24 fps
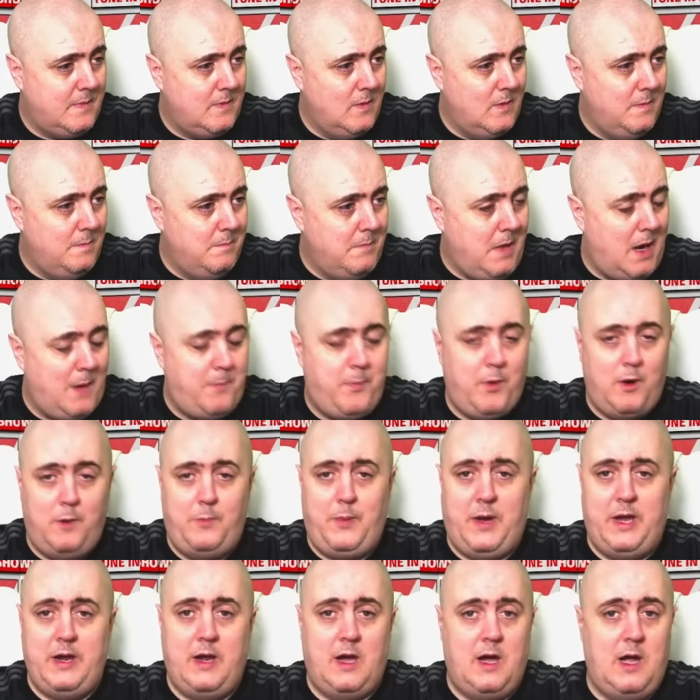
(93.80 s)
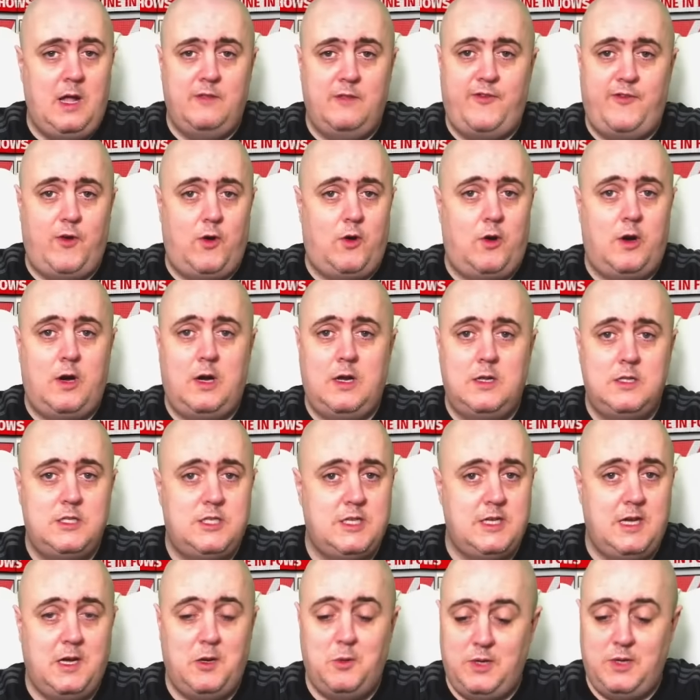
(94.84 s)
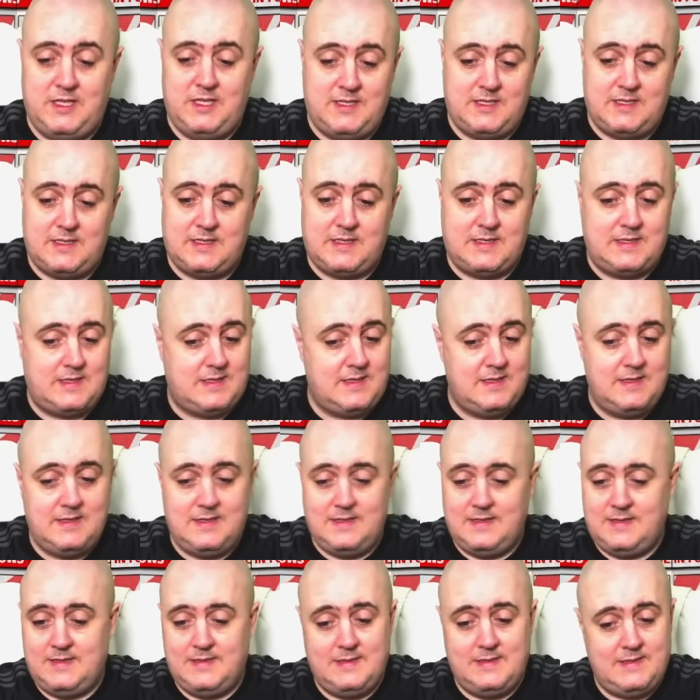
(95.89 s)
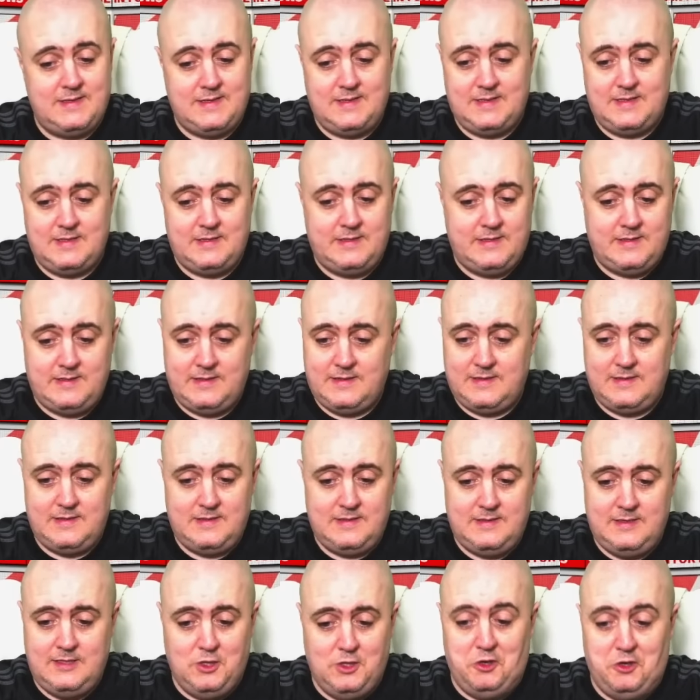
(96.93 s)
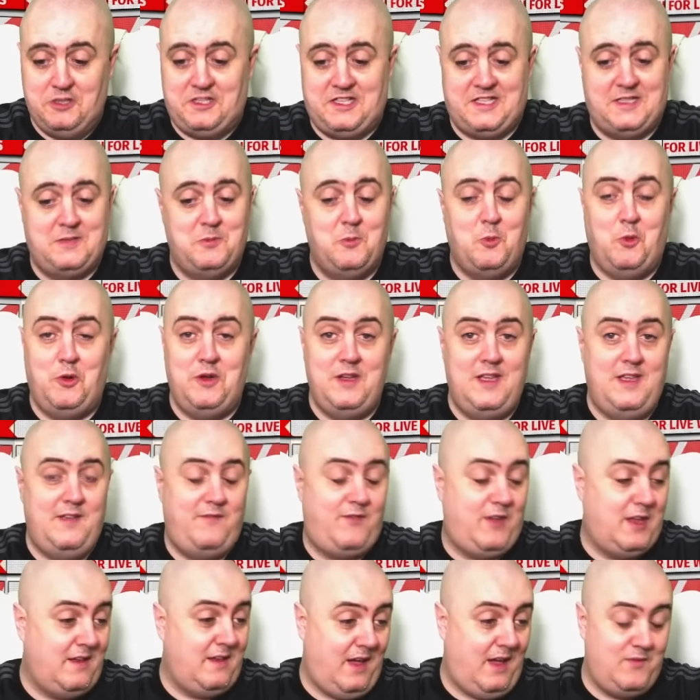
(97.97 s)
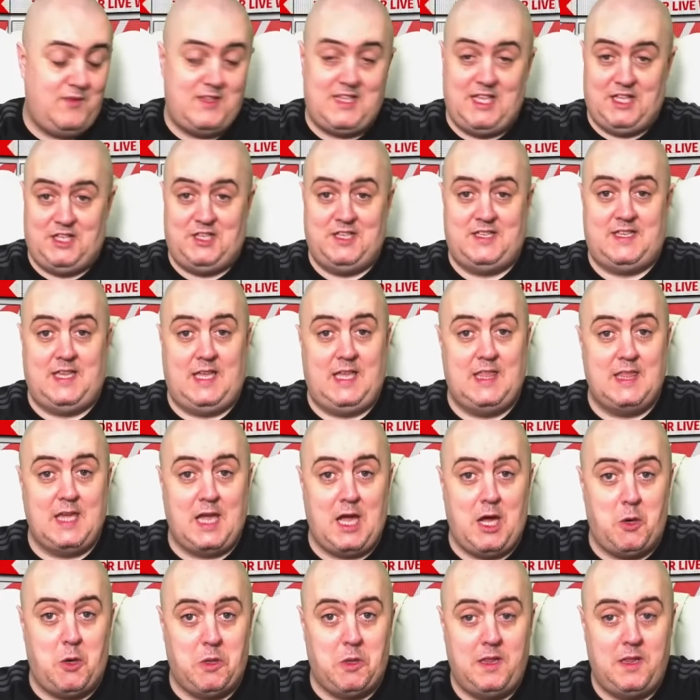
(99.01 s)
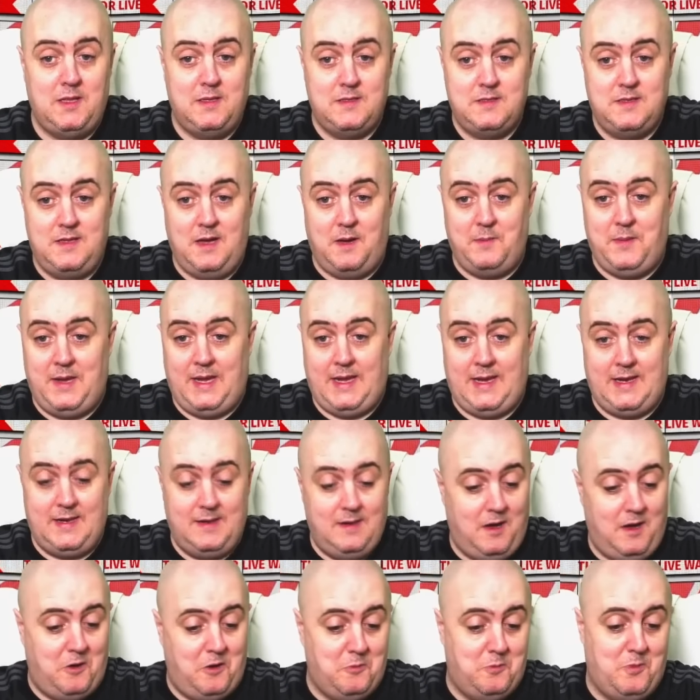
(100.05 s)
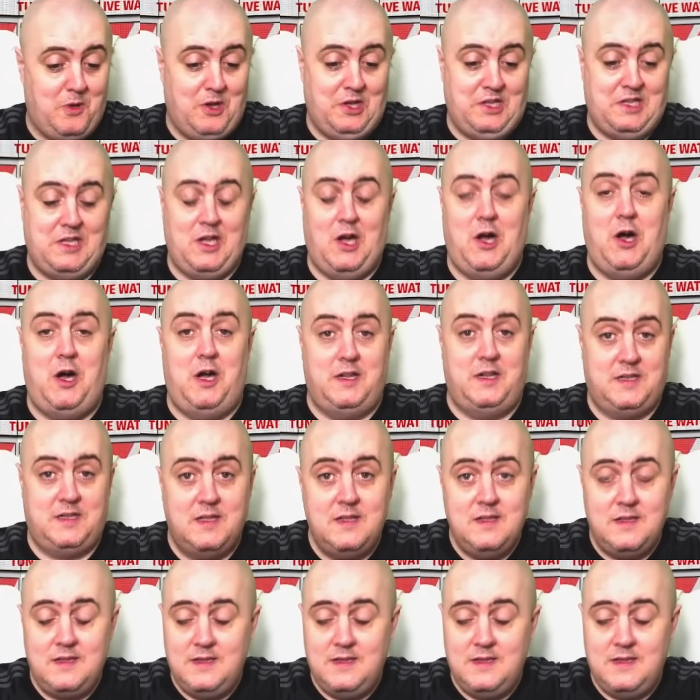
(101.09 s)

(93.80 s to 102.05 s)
Mop up on aisle four. Do you know it's... Nuts. Did you see the goal? I mean, oh my God.